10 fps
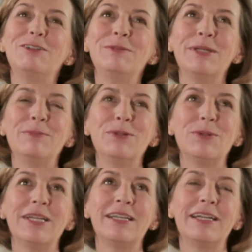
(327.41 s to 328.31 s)
I
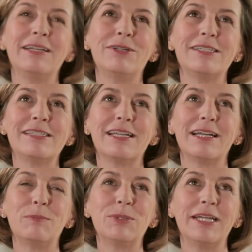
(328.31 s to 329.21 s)
remember when I
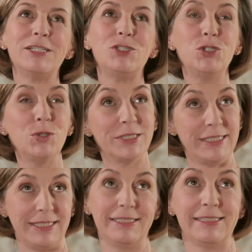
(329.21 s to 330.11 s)
was playing
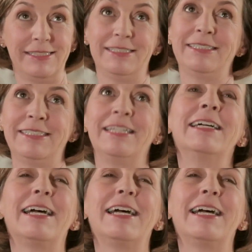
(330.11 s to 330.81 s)
Juliet